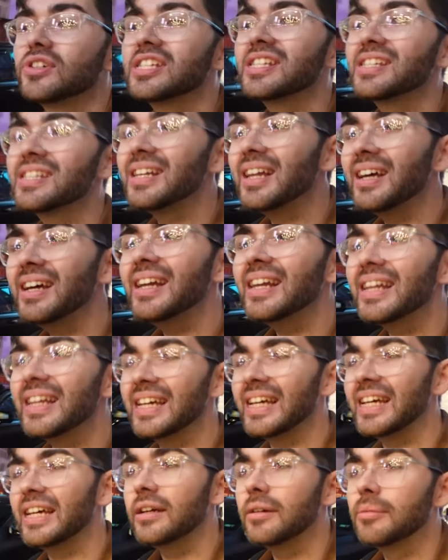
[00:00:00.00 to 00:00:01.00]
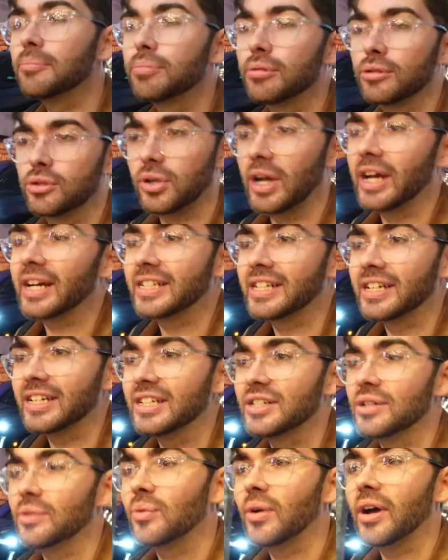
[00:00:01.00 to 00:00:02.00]
a slightly
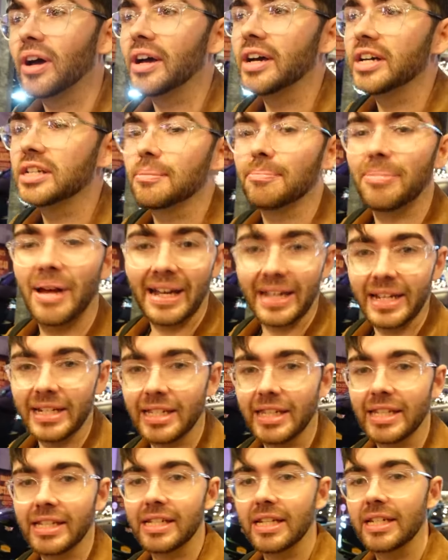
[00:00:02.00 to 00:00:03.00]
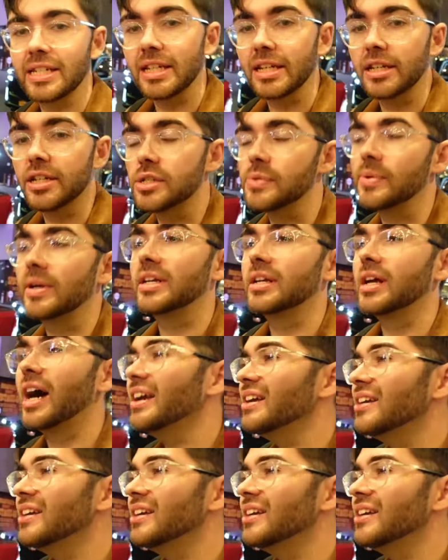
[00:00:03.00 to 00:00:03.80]
protracted ride back into the city, because we ended I